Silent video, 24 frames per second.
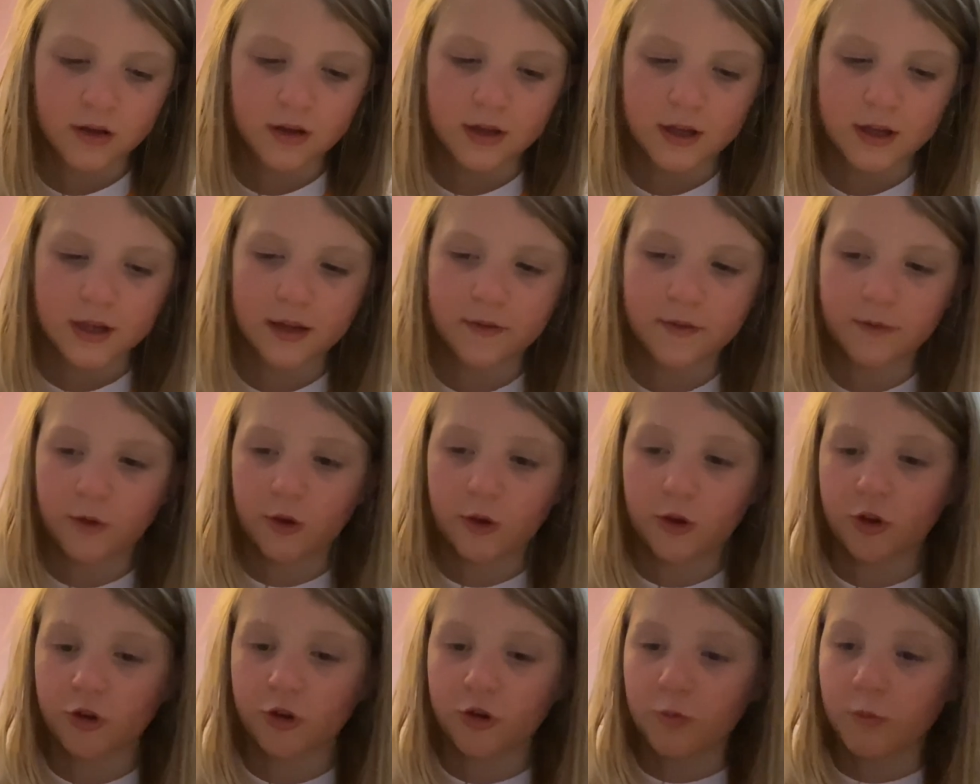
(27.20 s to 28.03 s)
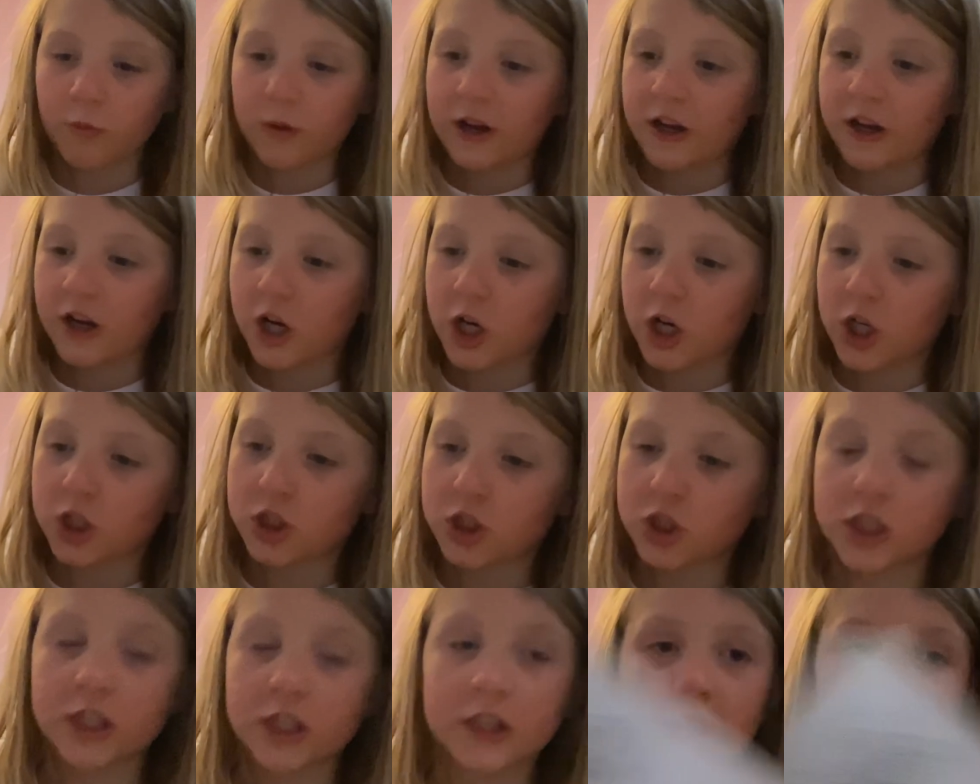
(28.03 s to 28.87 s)
And this is where
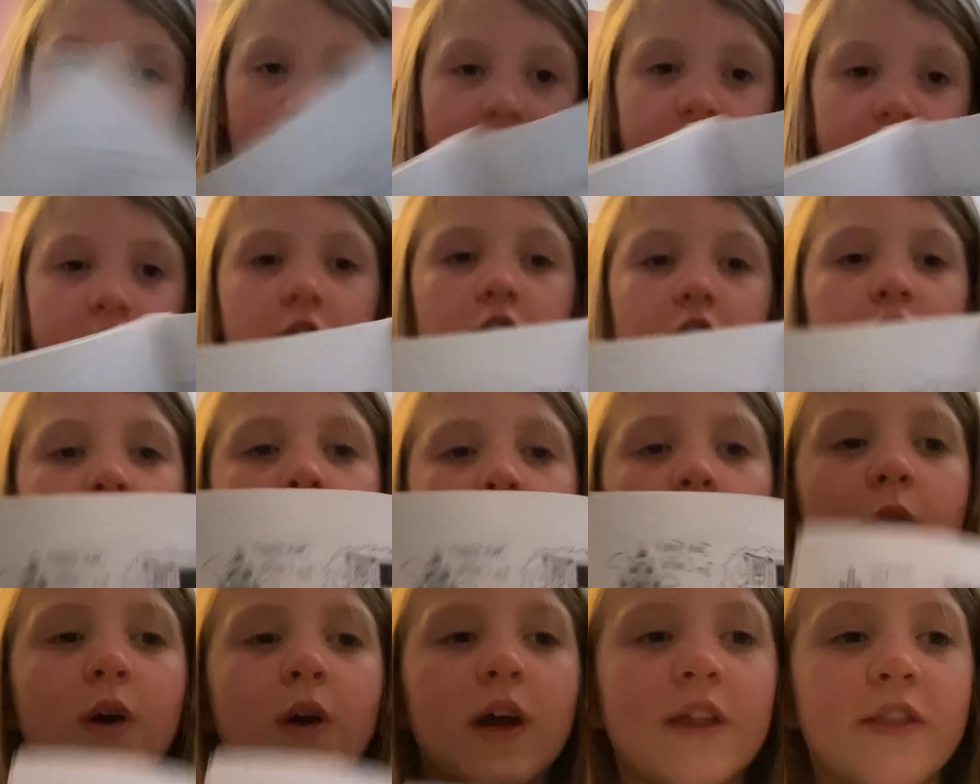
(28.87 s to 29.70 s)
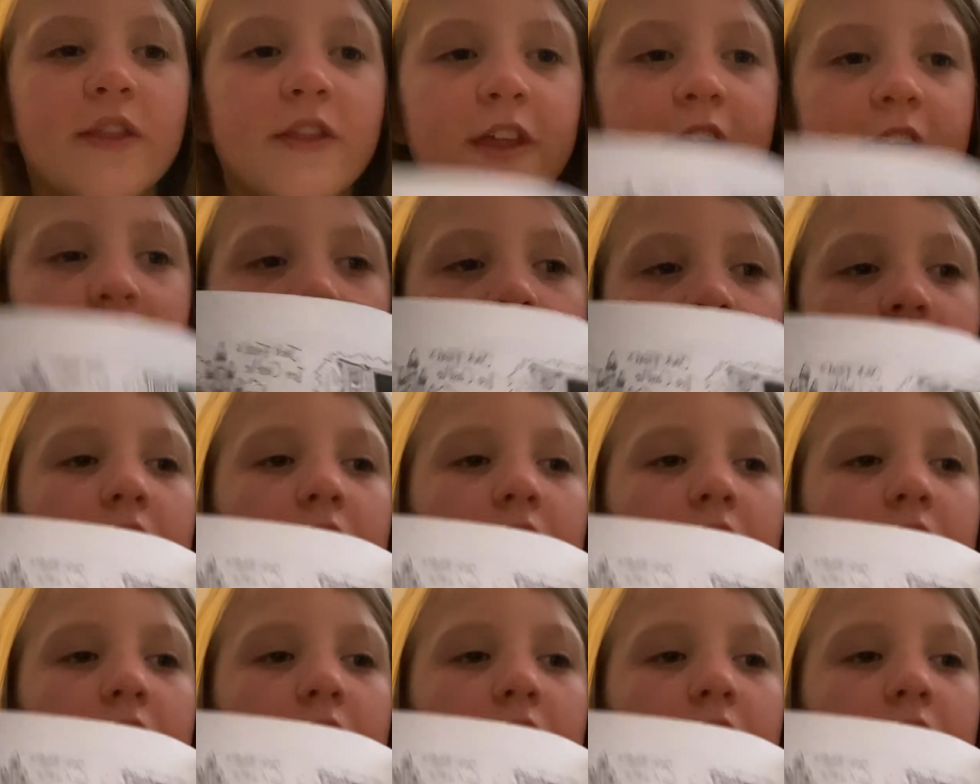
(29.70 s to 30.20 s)
she likes to go, I think.